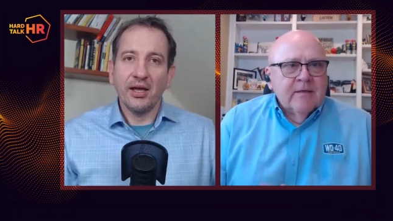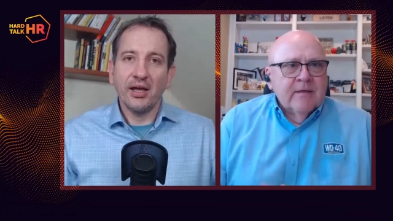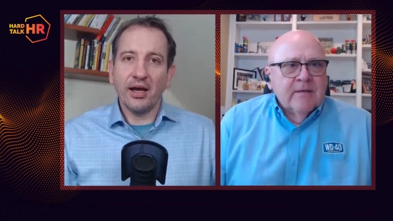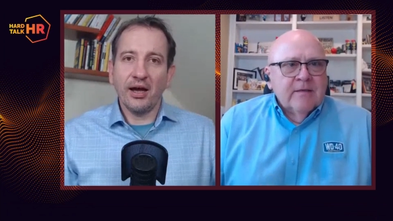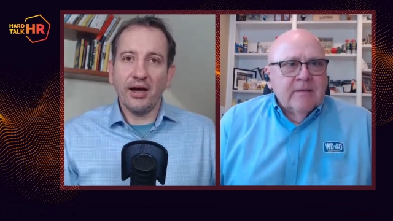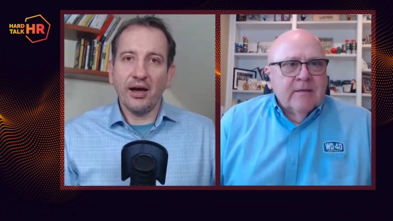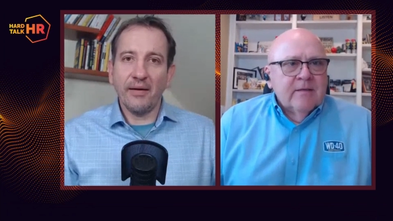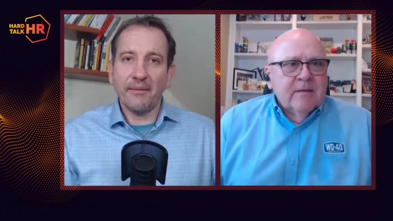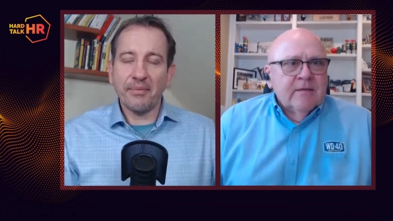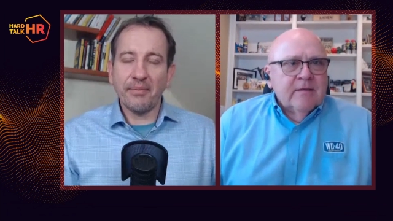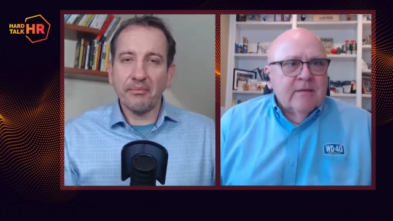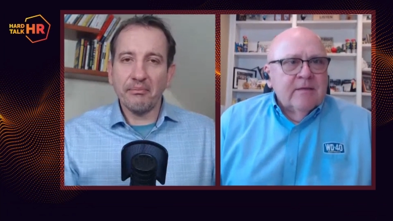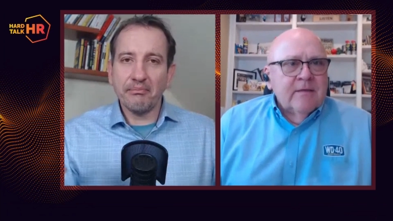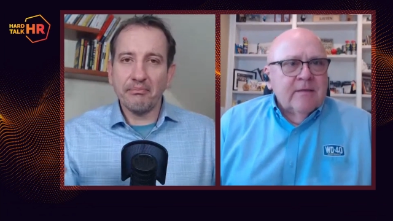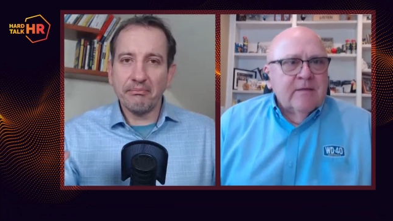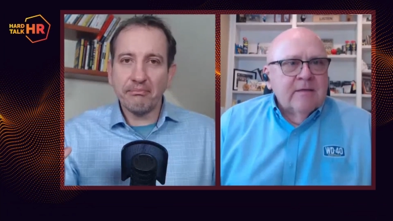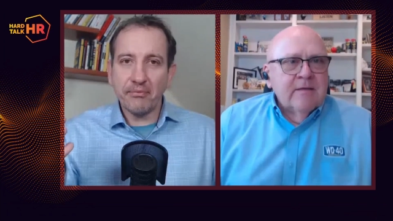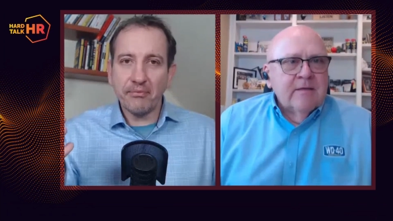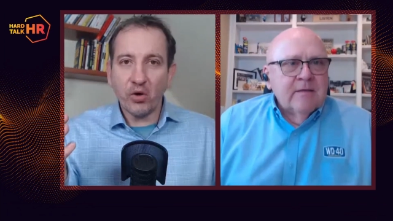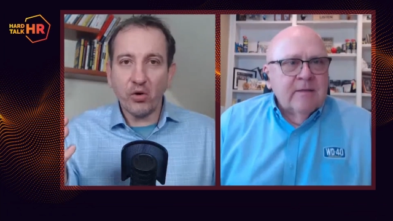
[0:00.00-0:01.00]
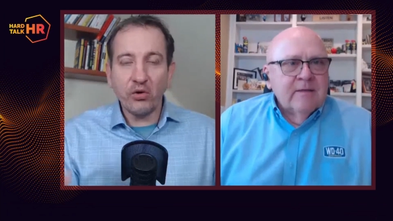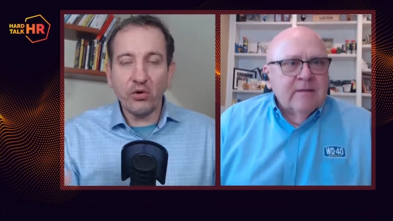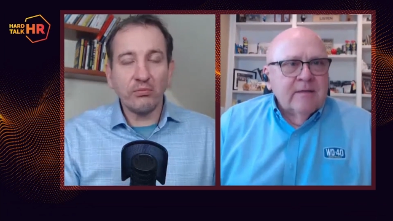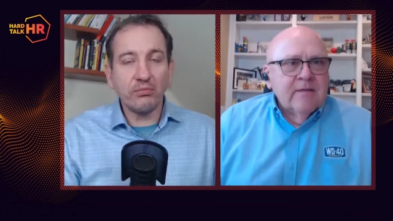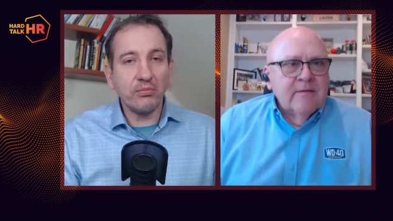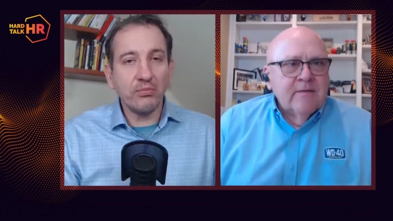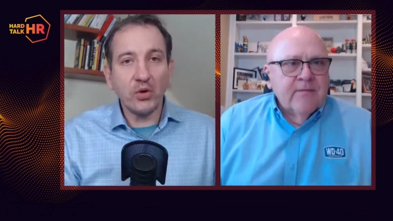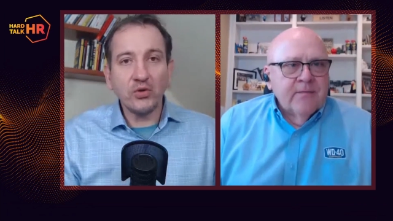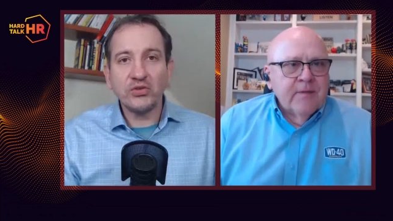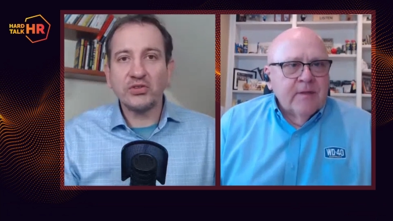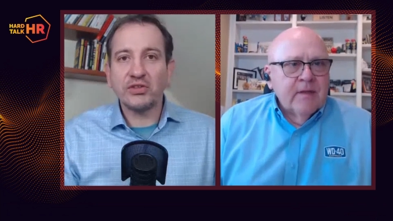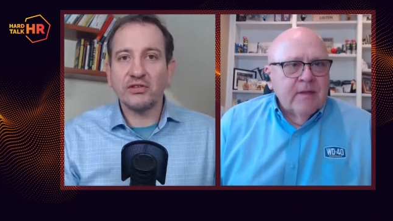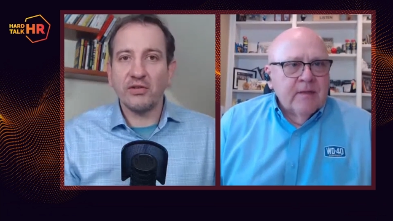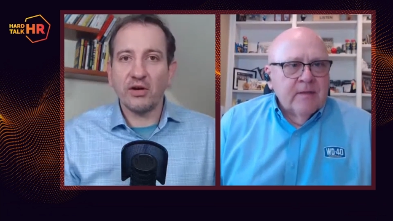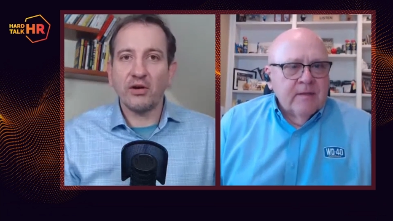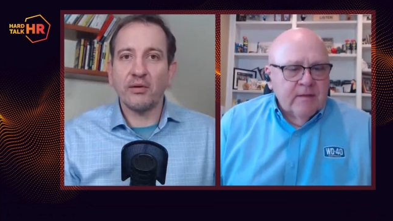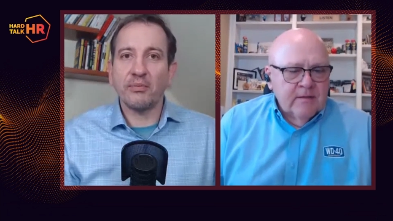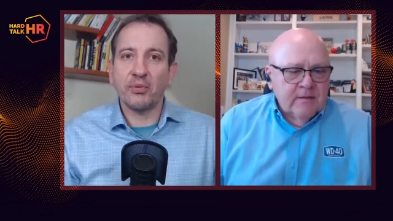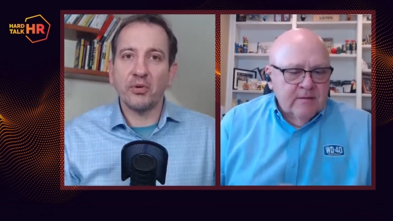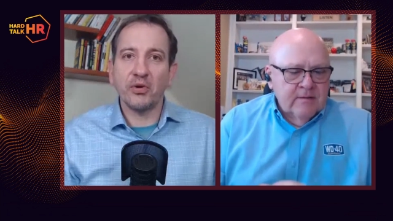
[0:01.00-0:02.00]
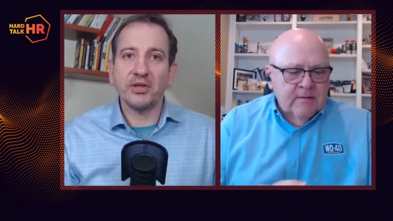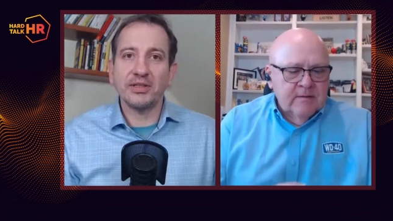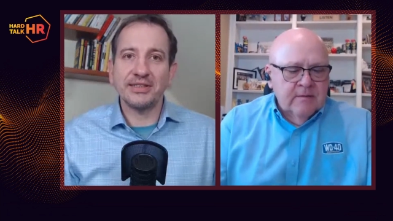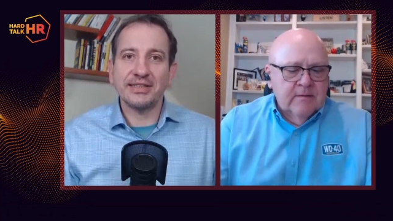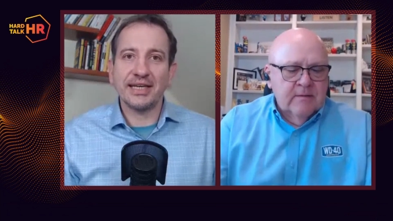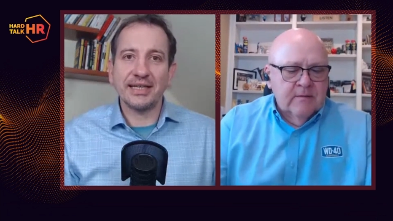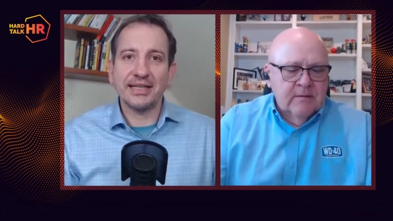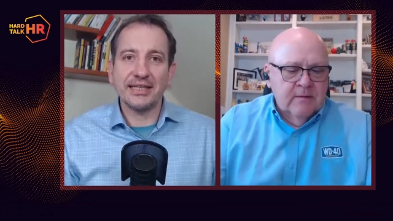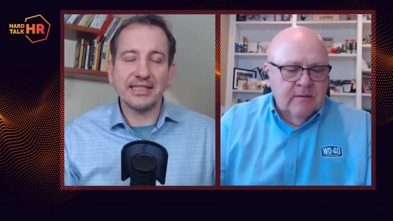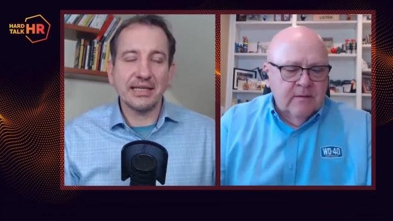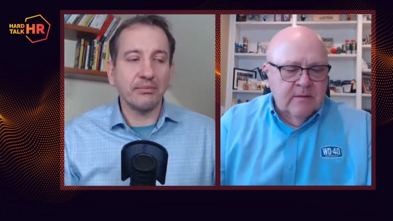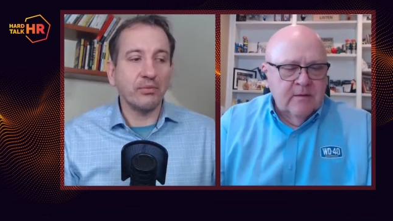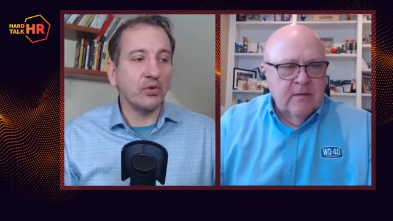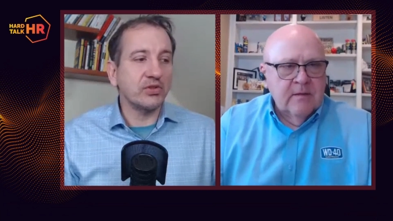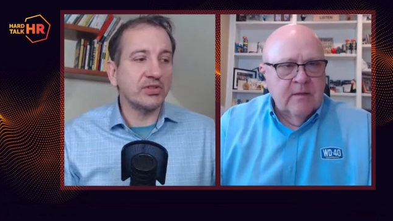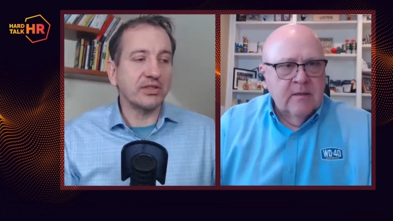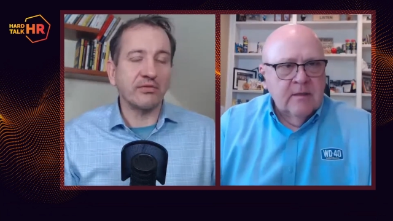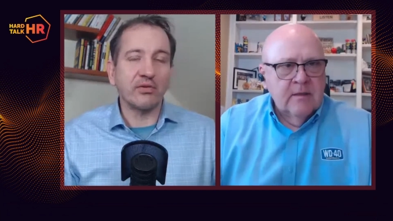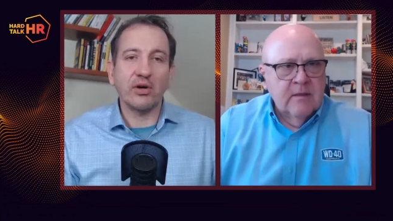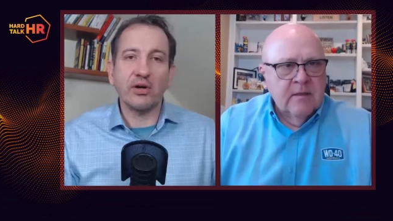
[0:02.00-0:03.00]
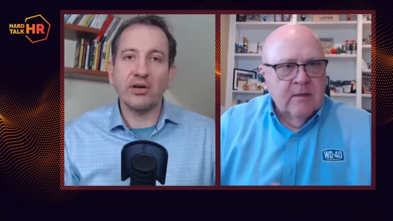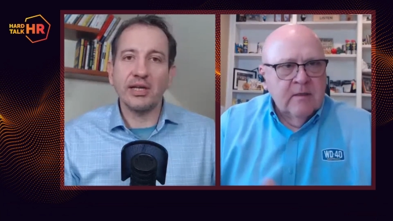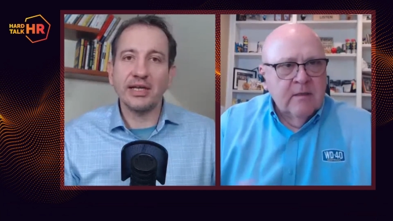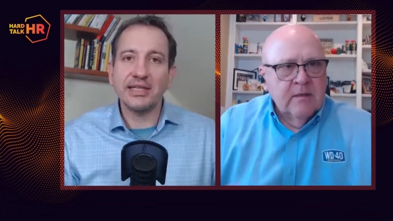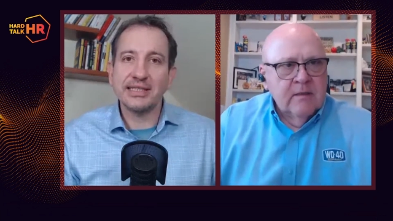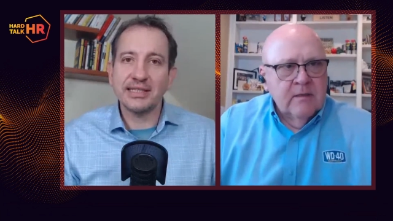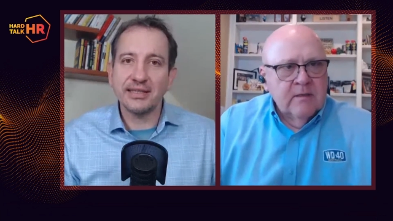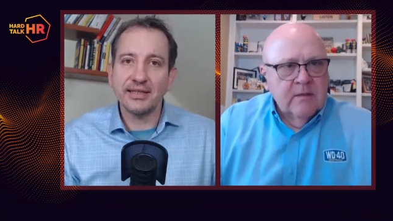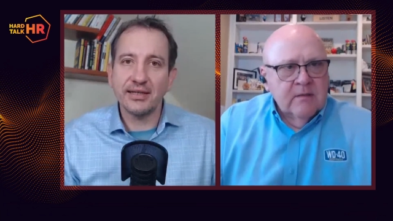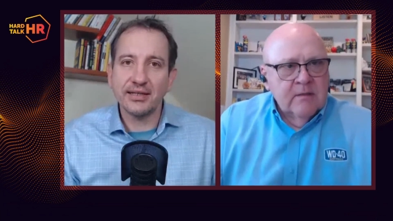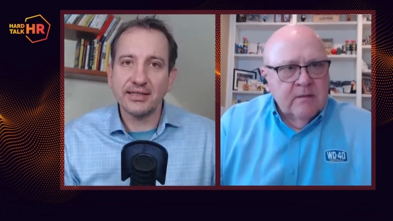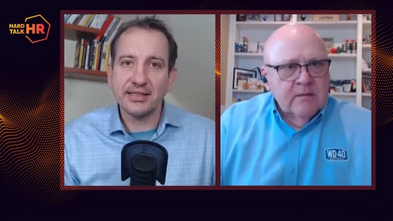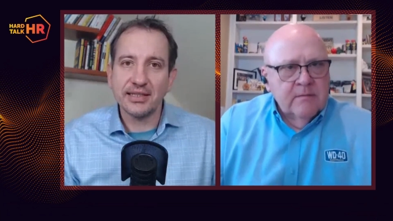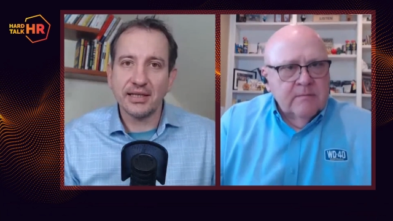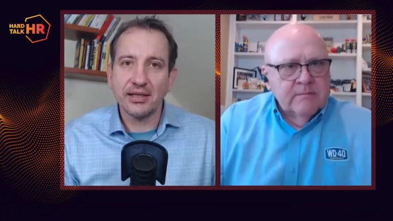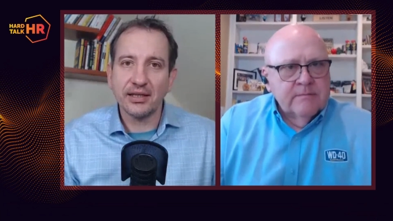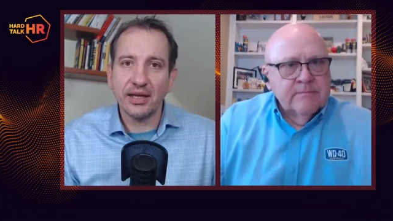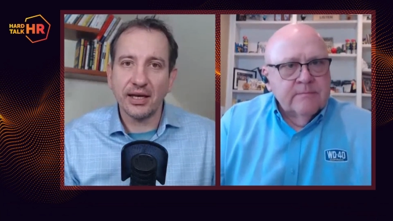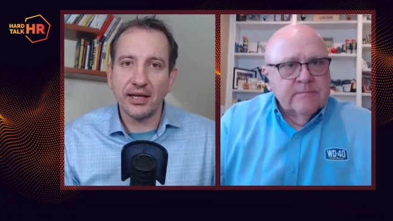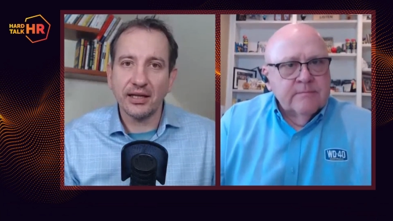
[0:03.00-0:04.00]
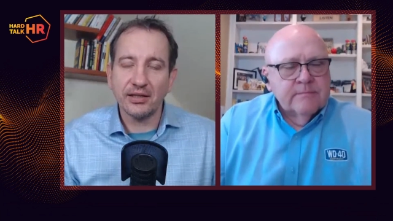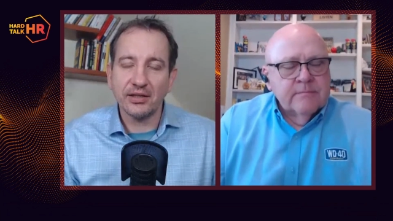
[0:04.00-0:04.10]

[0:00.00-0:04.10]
Speaker 1: Most of our attendees and most of our listeners and